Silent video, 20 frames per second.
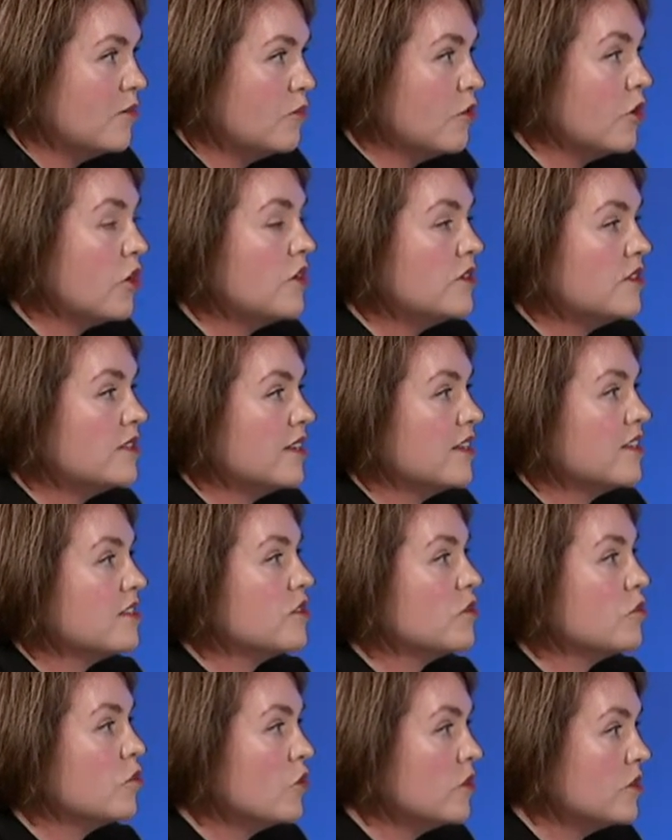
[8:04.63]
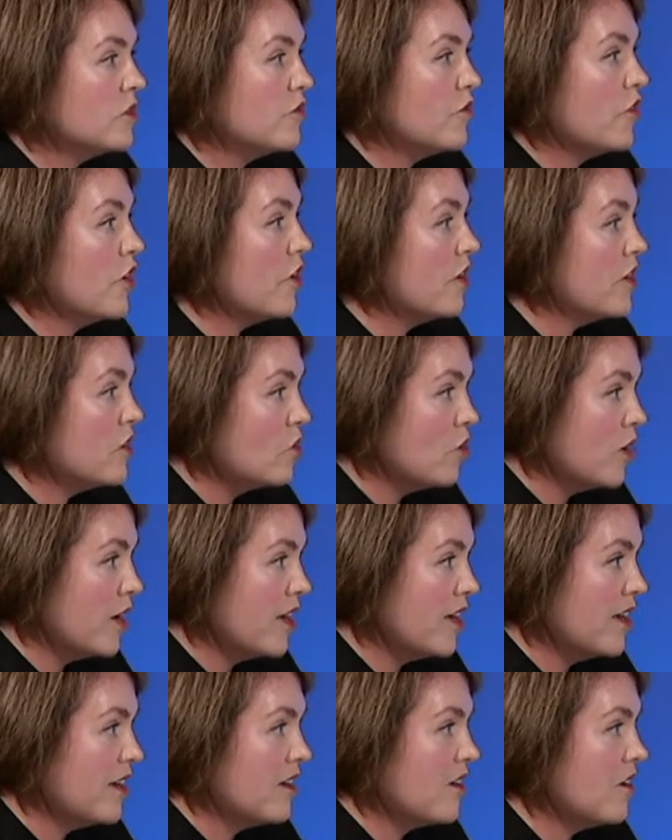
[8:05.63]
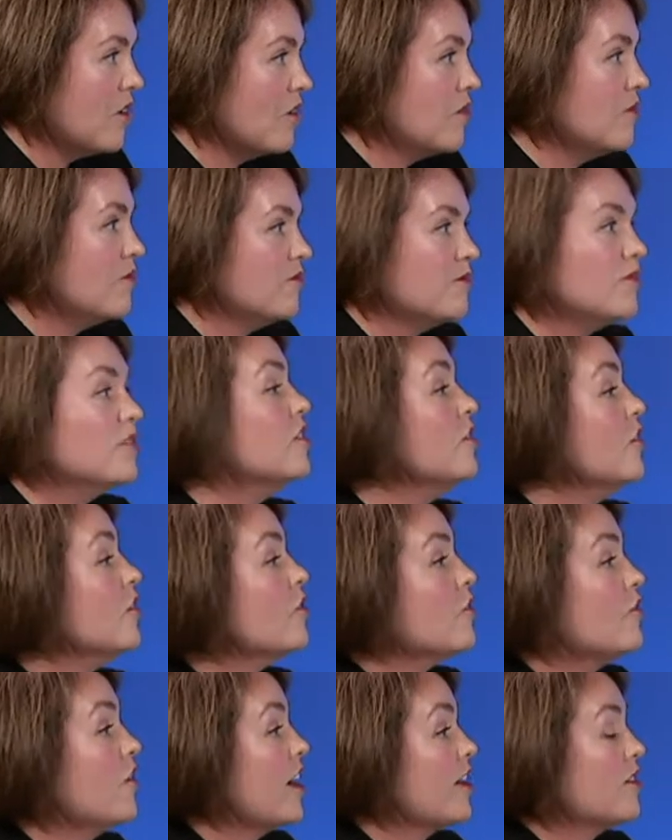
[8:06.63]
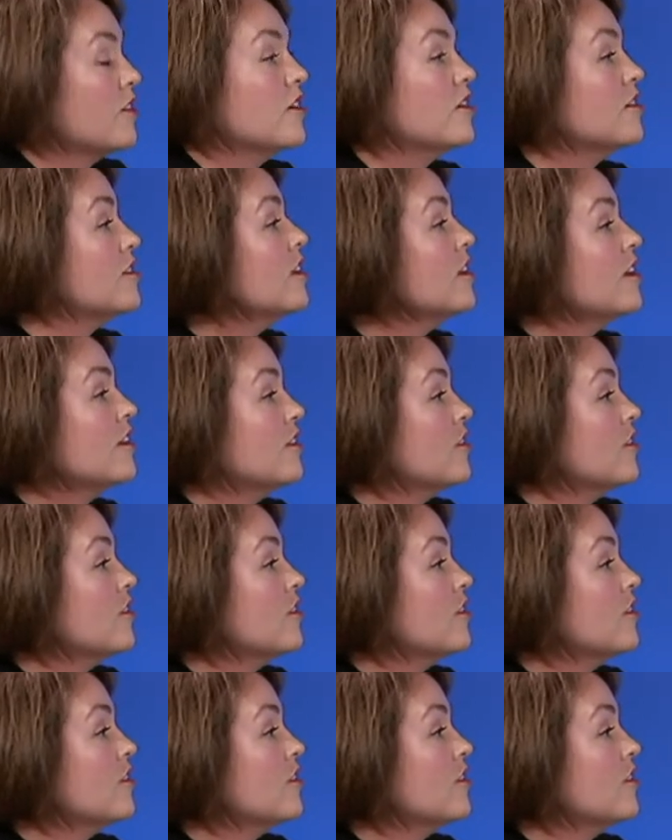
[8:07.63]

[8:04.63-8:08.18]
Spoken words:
process was very aware of, the fact that